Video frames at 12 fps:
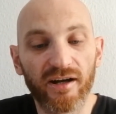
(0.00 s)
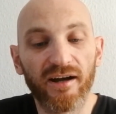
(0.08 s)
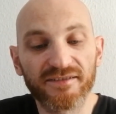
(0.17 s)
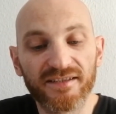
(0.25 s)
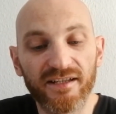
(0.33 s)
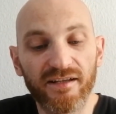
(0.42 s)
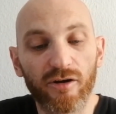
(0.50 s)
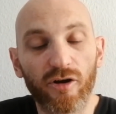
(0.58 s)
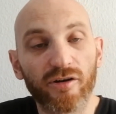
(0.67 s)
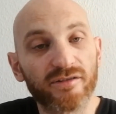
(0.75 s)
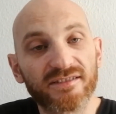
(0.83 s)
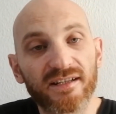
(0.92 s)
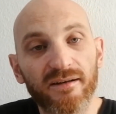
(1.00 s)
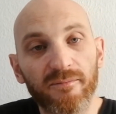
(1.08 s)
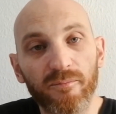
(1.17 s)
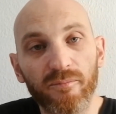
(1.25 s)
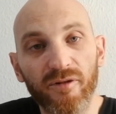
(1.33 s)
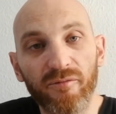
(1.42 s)
I've seen on
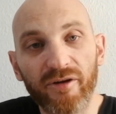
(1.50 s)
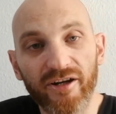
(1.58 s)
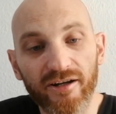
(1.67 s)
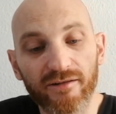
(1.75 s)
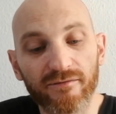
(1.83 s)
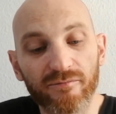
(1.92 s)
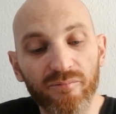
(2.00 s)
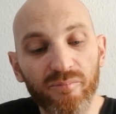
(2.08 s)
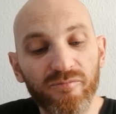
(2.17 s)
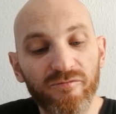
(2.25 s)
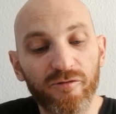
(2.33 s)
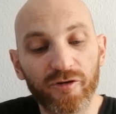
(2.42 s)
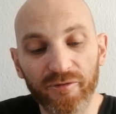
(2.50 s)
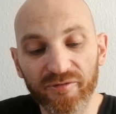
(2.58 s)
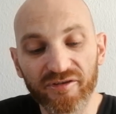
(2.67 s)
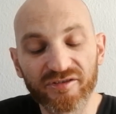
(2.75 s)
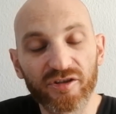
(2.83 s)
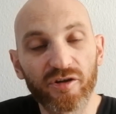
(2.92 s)
some American
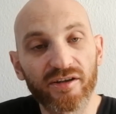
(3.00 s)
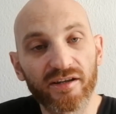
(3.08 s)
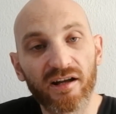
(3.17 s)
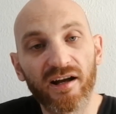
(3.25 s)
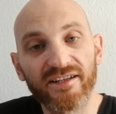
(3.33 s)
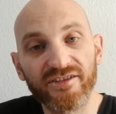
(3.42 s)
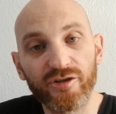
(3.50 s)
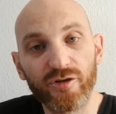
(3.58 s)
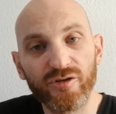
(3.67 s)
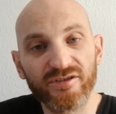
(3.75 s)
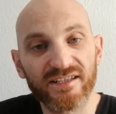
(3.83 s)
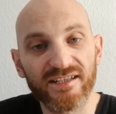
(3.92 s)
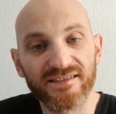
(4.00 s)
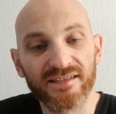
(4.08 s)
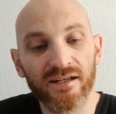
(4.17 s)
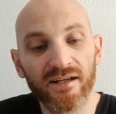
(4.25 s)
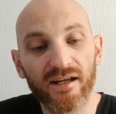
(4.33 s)
forums and so on, the guys use these.